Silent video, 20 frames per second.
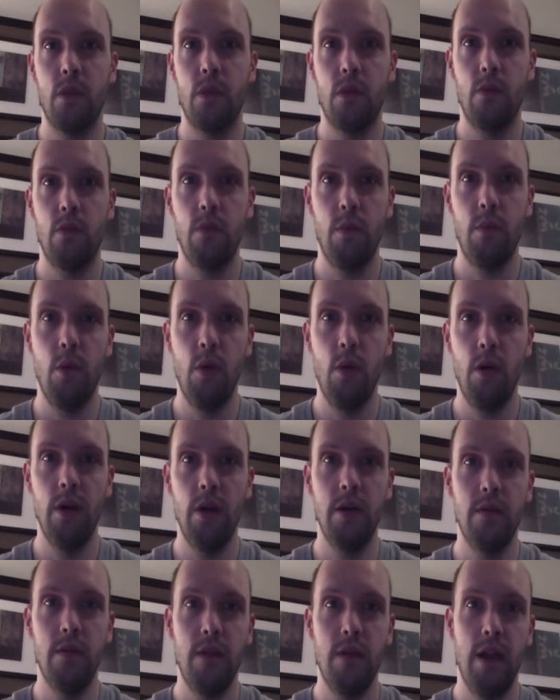
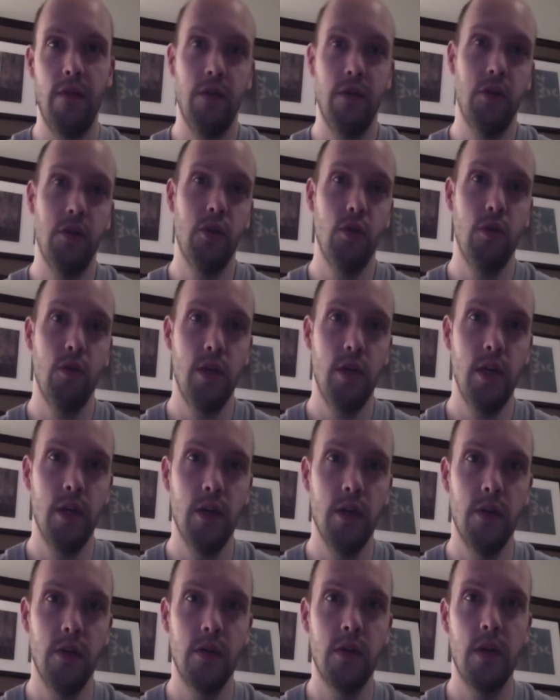report every 2
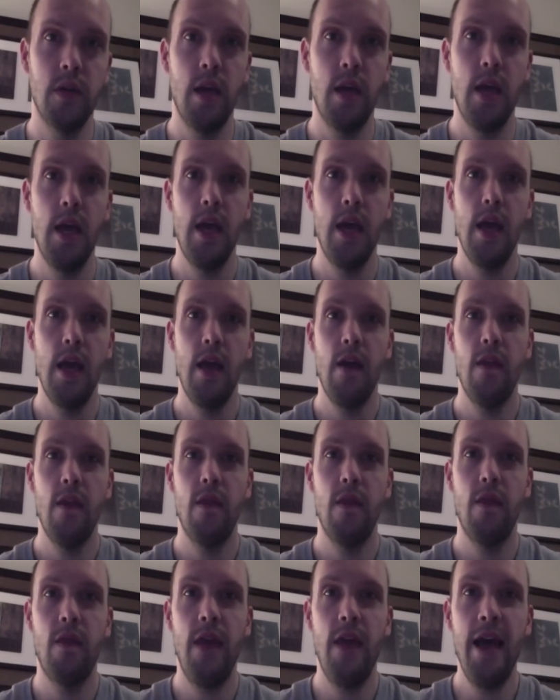years.
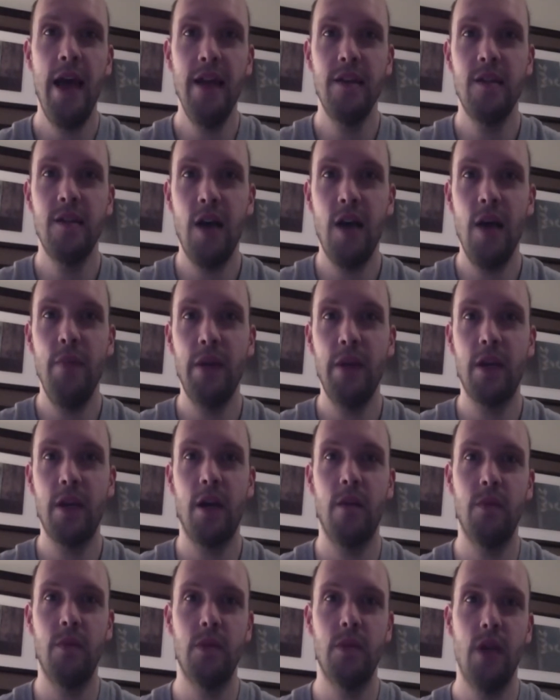That topic
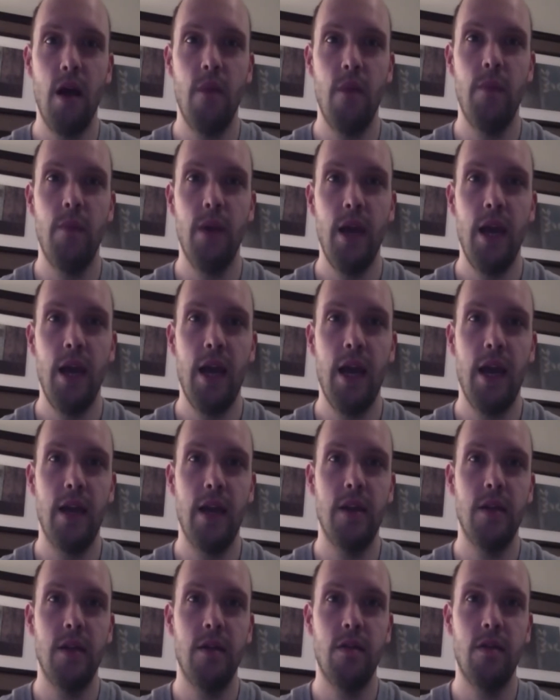comes up,
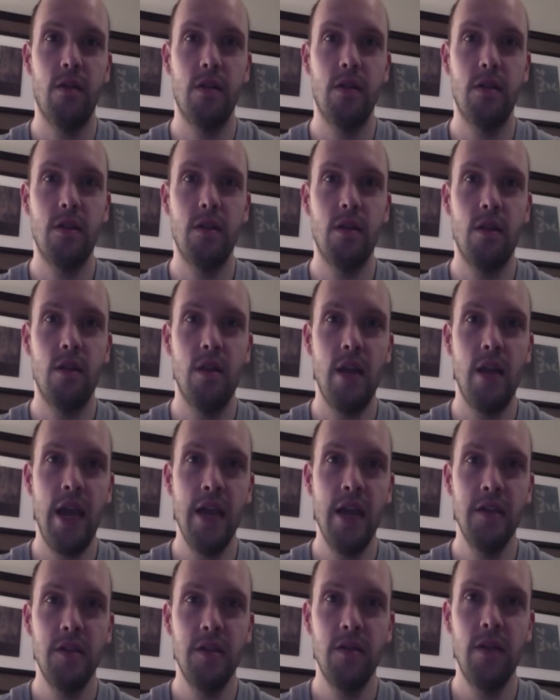and the
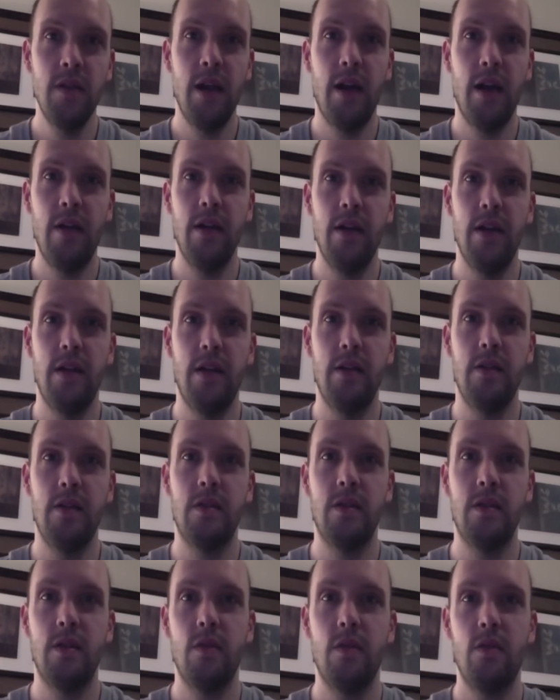answer there
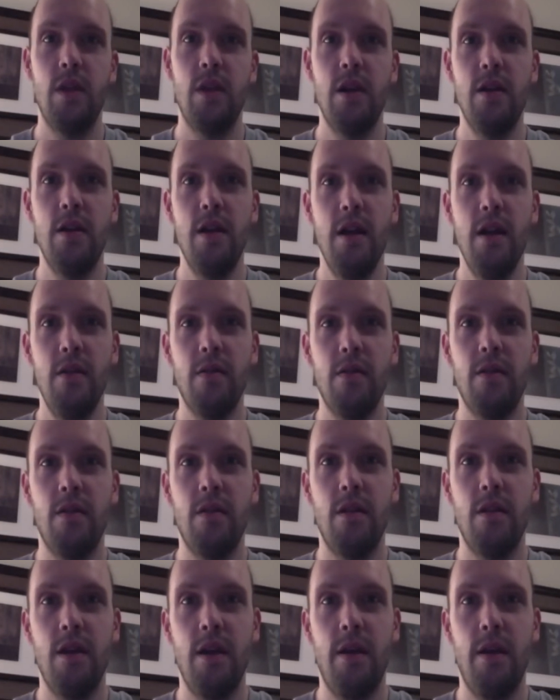is
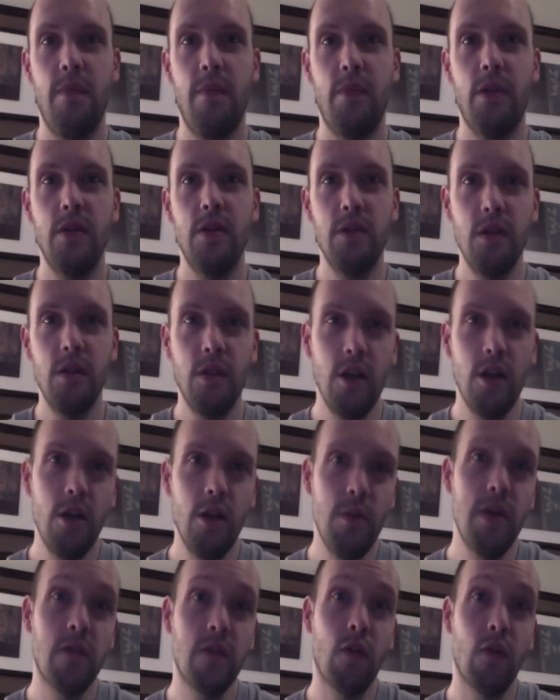there's a
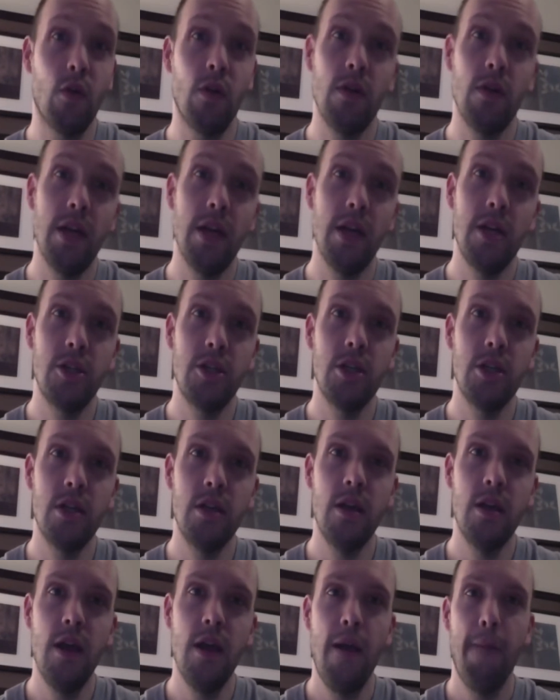little bit of correlation,
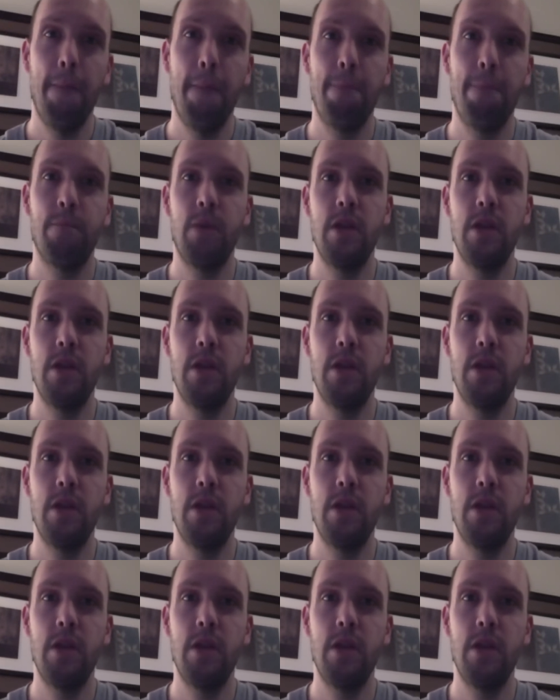but